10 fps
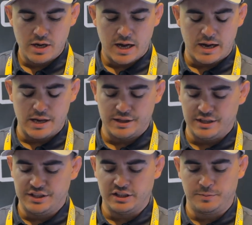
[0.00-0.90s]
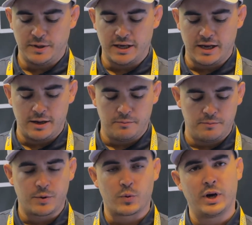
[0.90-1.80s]
and they just became
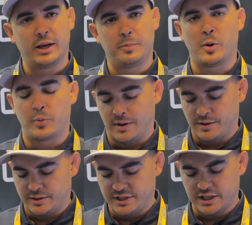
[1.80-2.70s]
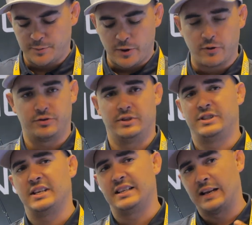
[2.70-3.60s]
really popular just because it's
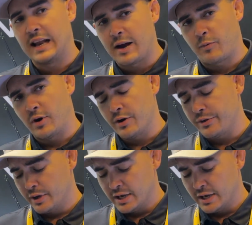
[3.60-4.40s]
such a light rod.